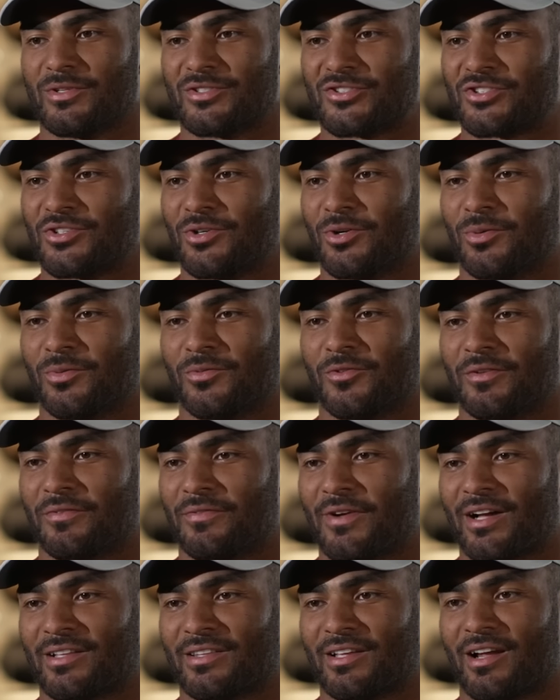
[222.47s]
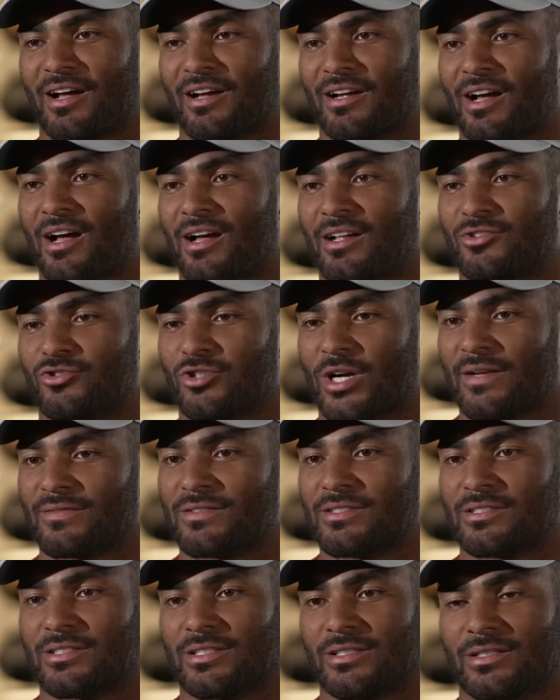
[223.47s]
And so the fact that I got
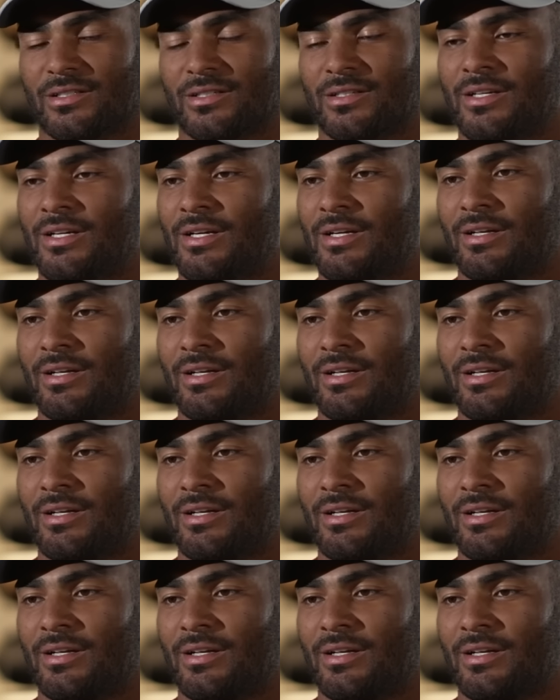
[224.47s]
drafted to,